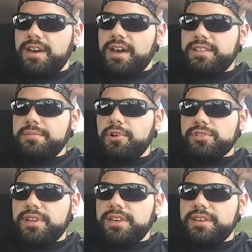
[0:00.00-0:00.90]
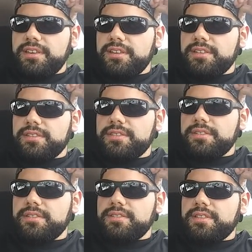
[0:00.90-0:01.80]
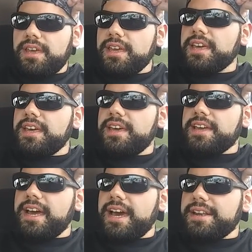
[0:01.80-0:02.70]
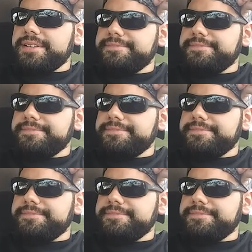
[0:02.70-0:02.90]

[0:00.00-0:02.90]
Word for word: I think mostly they it got